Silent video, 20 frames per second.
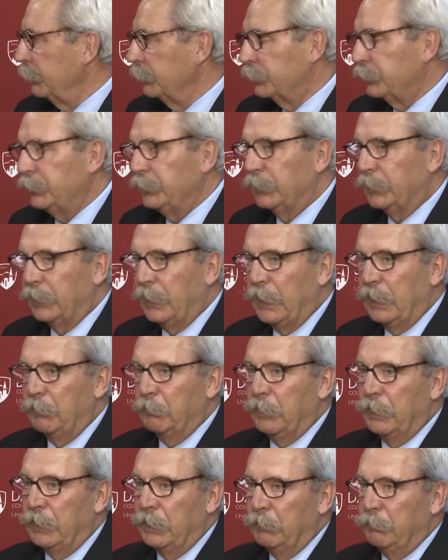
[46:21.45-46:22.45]
you'll see a lot of
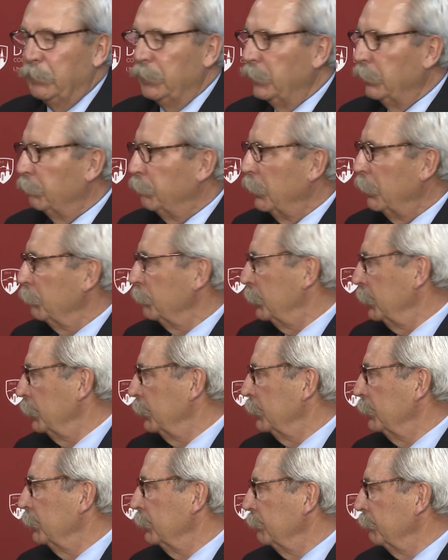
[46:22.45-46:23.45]
money being pumped
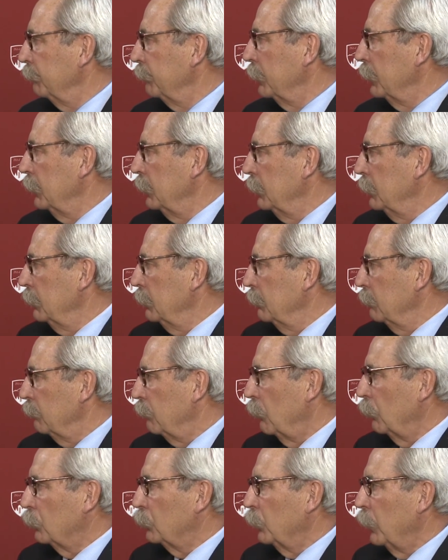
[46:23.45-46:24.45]
into
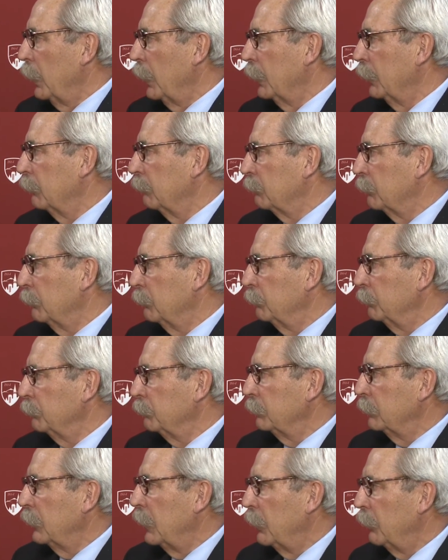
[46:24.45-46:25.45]
Volkswagen
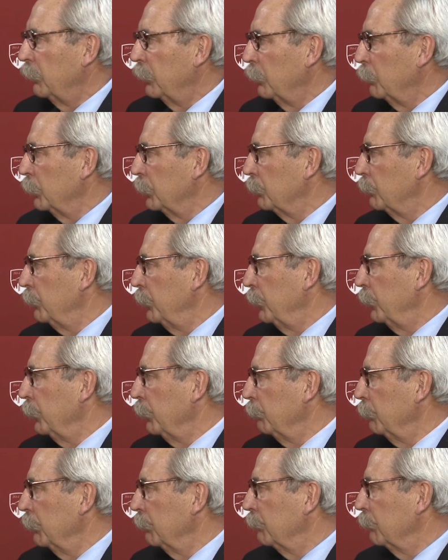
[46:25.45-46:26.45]
from not only
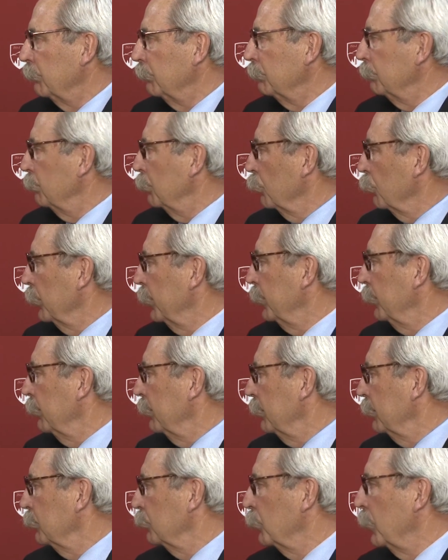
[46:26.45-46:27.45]
Westphalia but from
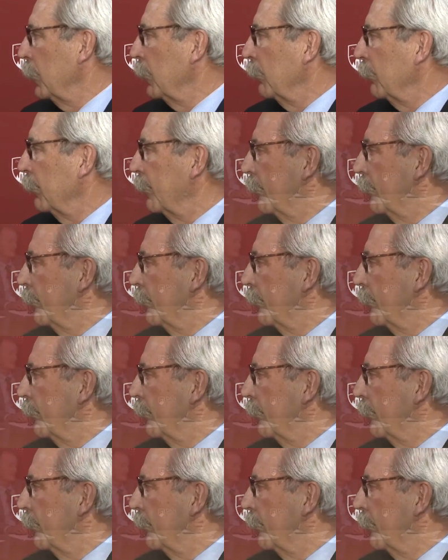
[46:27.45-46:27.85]
Berlin as well,